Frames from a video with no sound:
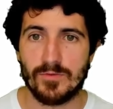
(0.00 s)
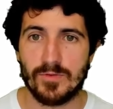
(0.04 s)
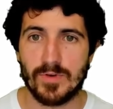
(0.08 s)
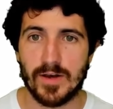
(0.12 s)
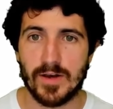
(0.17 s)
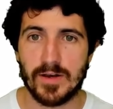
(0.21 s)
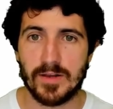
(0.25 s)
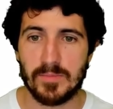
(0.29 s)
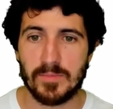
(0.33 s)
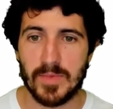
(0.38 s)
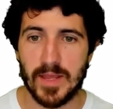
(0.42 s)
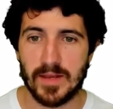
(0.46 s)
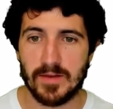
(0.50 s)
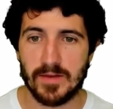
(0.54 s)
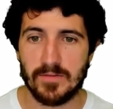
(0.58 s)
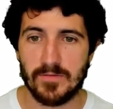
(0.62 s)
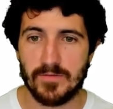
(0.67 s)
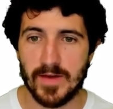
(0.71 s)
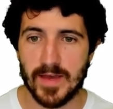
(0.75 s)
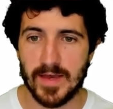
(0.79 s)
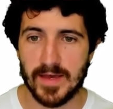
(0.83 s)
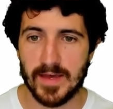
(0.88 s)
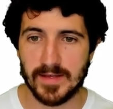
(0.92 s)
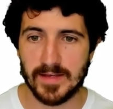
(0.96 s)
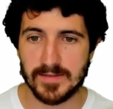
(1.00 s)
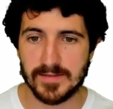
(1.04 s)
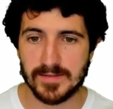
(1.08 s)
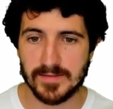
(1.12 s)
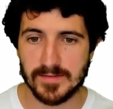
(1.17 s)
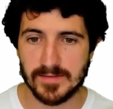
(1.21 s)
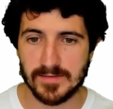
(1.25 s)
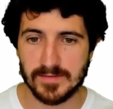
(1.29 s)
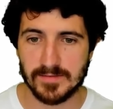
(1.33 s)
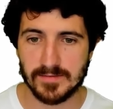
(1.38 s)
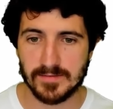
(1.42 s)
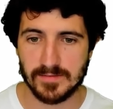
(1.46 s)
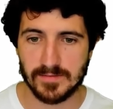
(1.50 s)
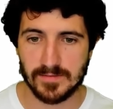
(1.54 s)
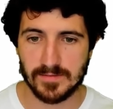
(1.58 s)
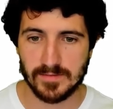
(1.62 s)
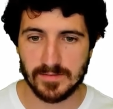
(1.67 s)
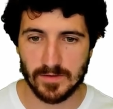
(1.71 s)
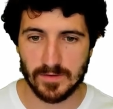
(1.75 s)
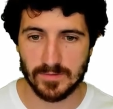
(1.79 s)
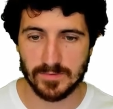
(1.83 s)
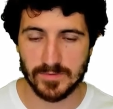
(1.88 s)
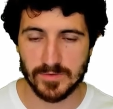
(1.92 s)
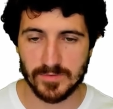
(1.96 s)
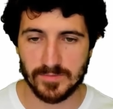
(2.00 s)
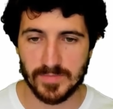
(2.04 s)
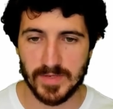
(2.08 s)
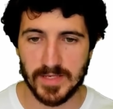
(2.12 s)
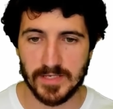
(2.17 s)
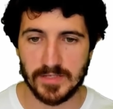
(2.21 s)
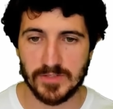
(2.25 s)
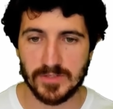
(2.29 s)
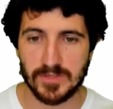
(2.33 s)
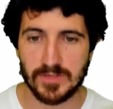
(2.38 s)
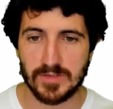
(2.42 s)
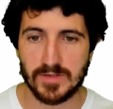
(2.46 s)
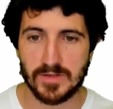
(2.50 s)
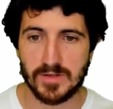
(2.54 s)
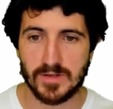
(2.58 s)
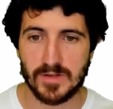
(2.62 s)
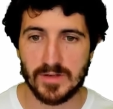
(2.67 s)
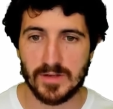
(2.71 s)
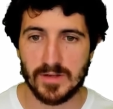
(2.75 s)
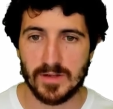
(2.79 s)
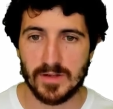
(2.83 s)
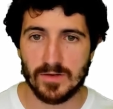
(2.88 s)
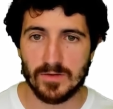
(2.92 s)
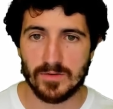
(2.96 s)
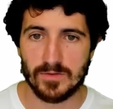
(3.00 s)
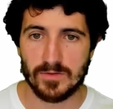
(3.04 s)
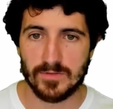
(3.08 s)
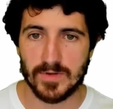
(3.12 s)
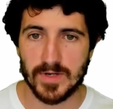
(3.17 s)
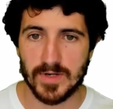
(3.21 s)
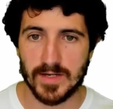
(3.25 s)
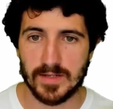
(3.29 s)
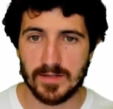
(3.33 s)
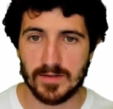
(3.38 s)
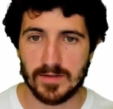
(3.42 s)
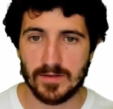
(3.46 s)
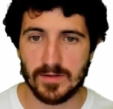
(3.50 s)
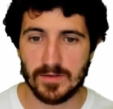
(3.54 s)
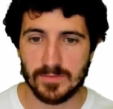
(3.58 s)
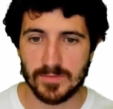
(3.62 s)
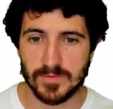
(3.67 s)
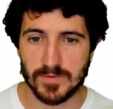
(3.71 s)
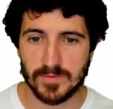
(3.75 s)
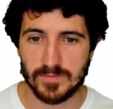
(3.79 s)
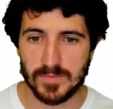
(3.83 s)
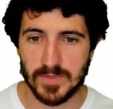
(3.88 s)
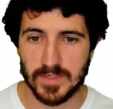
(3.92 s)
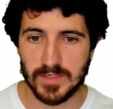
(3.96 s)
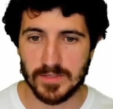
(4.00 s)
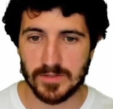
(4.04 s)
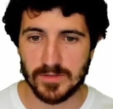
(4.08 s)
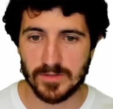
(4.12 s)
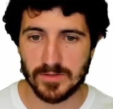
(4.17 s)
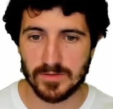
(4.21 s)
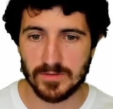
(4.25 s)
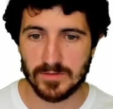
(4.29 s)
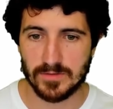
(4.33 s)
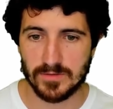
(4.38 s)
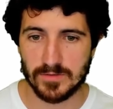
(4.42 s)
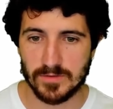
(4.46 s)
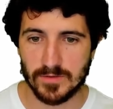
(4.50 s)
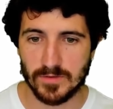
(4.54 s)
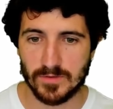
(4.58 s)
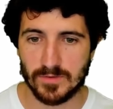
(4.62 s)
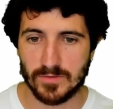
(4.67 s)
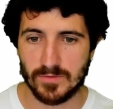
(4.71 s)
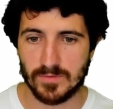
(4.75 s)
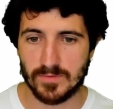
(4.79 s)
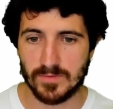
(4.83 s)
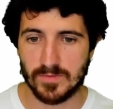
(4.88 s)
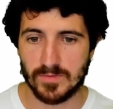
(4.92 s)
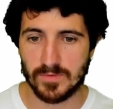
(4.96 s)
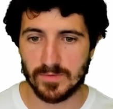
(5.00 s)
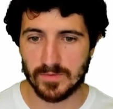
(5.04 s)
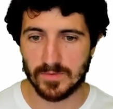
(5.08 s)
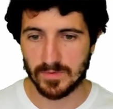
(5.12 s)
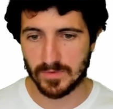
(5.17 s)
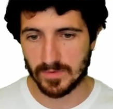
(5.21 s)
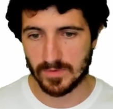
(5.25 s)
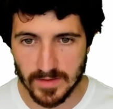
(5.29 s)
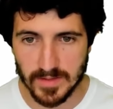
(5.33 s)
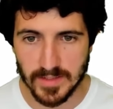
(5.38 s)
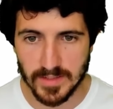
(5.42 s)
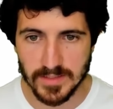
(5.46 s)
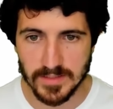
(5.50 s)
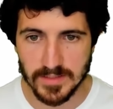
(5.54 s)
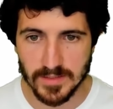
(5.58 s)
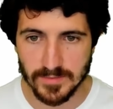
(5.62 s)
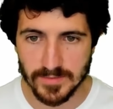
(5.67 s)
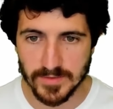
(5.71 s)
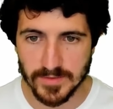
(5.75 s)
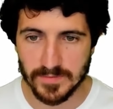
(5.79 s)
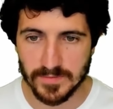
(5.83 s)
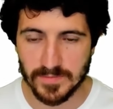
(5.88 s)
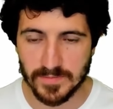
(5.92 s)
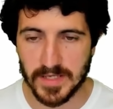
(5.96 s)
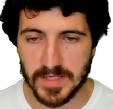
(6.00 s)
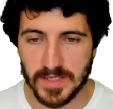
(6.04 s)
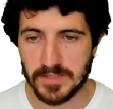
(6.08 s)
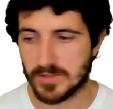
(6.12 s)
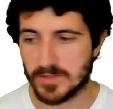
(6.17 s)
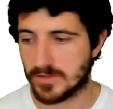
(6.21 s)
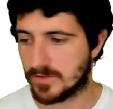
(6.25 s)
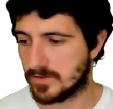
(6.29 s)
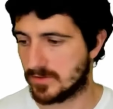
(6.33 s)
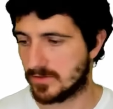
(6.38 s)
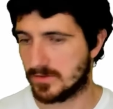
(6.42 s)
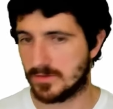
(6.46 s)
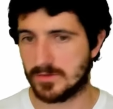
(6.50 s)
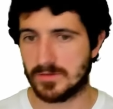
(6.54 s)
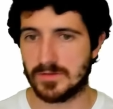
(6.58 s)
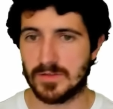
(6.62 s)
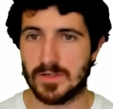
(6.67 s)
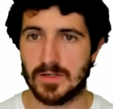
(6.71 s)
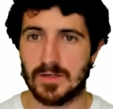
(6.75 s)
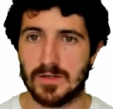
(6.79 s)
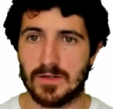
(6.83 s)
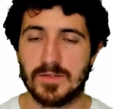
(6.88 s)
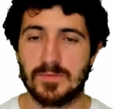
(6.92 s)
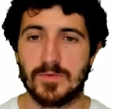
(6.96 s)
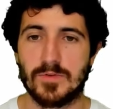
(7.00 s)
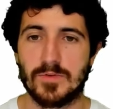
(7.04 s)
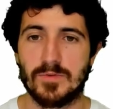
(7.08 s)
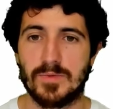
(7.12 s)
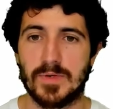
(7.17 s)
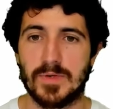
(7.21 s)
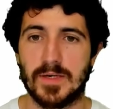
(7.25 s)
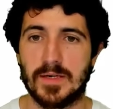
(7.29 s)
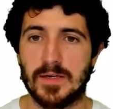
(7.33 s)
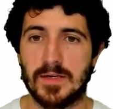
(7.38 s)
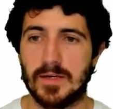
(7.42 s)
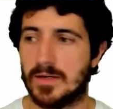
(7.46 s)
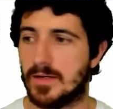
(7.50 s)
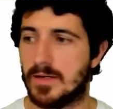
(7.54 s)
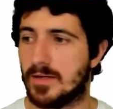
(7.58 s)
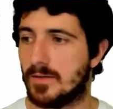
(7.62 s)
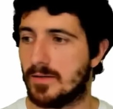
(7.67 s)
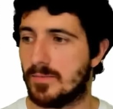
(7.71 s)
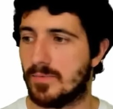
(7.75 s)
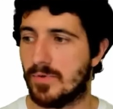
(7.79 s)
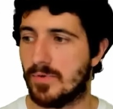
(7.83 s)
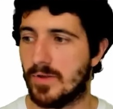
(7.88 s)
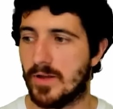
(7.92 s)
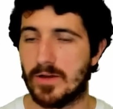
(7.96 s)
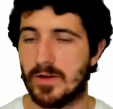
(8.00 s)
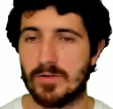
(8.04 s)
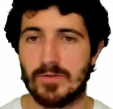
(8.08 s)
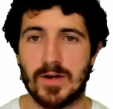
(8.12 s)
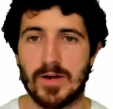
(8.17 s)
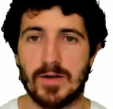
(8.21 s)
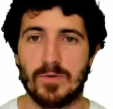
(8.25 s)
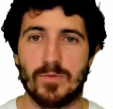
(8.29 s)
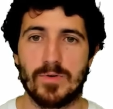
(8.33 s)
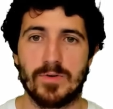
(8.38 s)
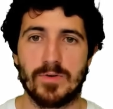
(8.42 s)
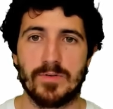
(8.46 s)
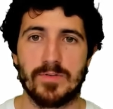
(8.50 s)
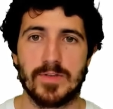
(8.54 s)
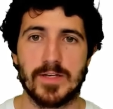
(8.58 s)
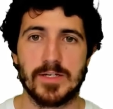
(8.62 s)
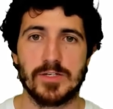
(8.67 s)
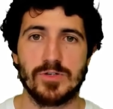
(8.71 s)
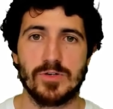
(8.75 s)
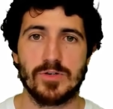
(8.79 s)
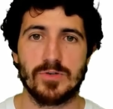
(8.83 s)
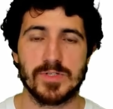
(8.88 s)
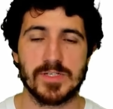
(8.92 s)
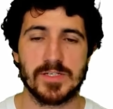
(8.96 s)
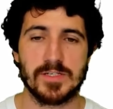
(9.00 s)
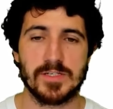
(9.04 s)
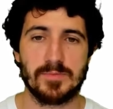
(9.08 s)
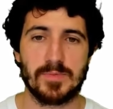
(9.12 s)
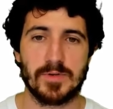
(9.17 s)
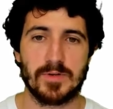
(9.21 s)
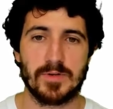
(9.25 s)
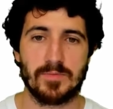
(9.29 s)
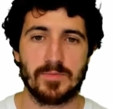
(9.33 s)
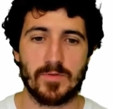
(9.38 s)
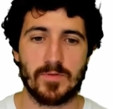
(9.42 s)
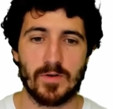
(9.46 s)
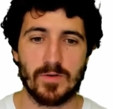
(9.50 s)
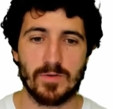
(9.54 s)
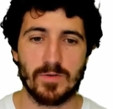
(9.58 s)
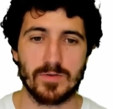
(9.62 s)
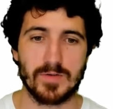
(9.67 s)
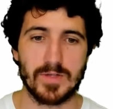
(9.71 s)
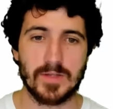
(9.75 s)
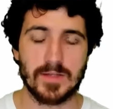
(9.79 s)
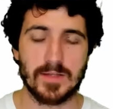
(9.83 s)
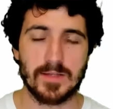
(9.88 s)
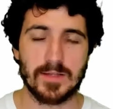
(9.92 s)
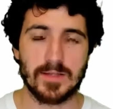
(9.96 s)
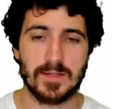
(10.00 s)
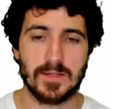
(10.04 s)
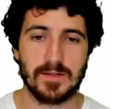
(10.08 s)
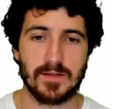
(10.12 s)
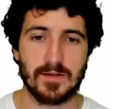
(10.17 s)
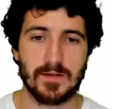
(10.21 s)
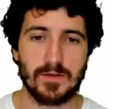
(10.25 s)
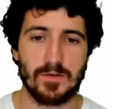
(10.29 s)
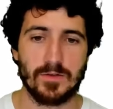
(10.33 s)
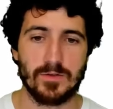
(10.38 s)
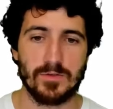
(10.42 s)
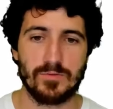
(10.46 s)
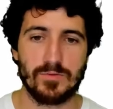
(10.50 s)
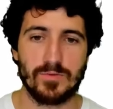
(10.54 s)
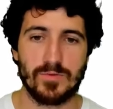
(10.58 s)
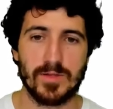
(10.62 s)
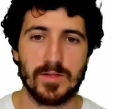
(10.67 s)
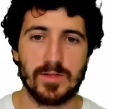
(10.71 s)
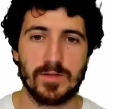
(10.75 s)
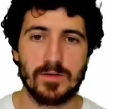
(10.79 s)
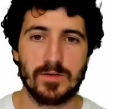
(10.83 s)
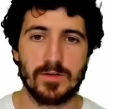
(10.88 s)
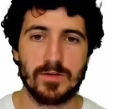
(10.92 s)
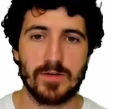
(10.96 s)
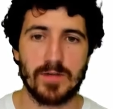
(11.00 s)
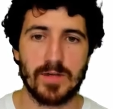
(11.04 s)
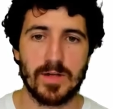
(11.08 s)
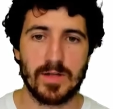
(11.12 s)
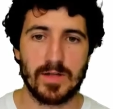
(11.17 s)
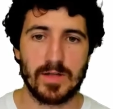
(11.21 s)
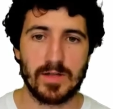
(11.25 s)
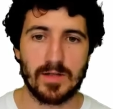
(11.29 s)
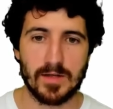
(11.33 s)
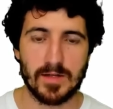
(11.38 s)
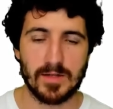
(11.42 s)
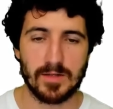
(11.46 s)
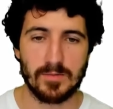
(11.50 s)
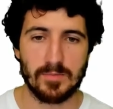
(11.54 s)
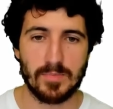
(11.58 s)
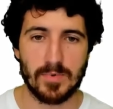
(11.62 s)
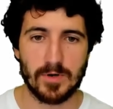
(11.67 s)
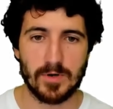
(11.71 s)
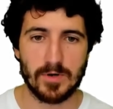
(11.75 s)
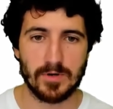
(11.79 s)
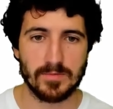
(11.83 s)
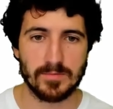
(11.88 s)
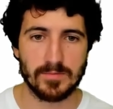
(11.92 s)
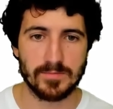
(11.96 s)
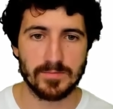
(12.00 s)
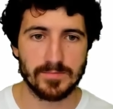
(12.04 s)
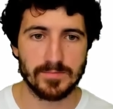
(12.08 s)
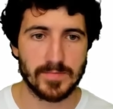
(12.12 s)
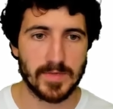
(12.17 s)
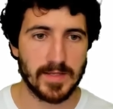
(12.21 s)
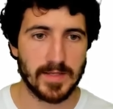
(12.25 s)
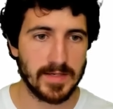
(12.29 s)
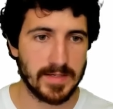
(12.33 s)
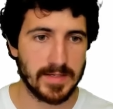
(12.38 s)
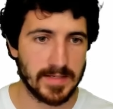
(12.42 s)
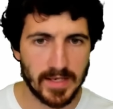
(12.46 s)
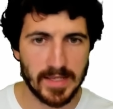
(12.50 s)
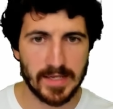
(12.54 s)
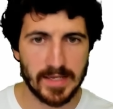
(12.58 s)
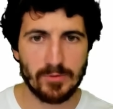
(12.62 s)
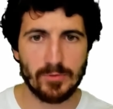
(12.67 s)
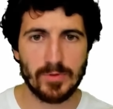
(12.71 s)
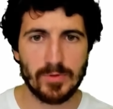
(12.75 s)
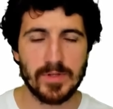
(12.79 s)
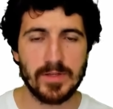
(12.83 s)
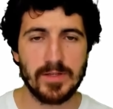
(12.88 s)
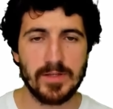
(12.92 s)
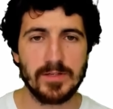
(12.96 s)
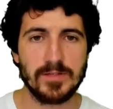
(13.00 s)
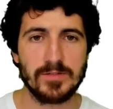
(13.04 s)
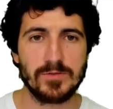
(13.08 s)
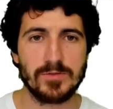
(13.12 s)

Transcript: ready-made effects, observation. All right, observation. So these observations seem to be a playground where they show a snippet of code and then the code rendered at the bottom. Liquid